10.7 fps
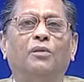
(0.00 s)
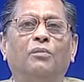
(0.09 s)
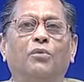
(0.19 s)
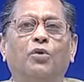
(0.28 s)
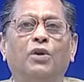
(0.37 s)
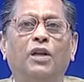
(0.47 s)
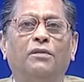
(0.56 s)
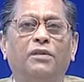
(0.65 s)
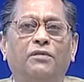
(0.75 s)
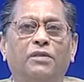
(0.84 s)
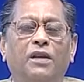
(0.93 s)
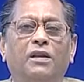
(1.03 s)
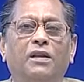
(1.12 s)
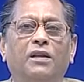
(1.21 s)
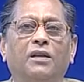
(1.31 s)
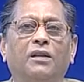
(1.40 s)
more labor
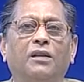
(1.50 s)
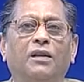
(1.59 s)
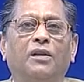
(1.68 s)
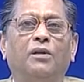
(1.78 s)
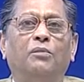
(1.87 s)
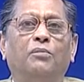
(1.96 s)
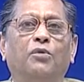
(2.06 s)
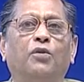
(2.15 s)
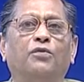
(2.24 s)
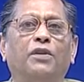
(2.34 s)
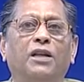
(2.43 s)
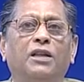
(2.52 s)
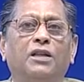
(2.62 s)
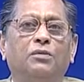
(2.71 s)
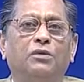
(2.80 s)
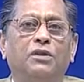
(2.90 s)
friendly, more friendly
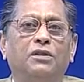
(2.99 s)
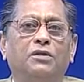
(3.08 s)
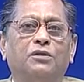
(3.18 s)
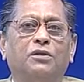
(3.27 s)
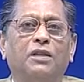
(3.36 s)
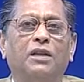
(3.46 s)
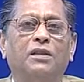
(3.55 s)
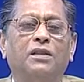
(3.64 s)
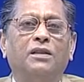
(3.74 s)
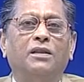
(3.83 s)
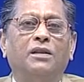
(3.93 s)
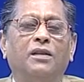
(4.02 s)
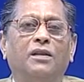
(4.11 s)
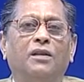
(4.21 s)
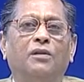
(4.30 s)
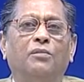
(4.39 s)
towards the society,
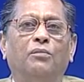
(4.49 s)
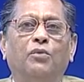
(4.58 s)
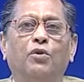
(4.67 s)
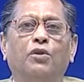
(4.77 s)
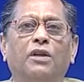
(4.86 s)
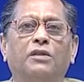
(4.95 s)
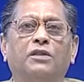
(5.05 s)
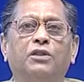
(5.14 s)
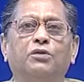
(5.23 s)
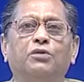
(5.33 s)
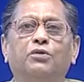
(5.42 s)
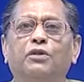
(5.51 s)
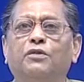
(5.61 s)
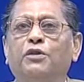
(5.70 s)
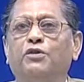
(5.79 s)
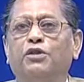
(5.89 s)
more tuned to the
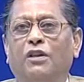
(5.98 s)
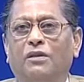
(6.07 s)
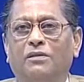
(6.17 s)
future.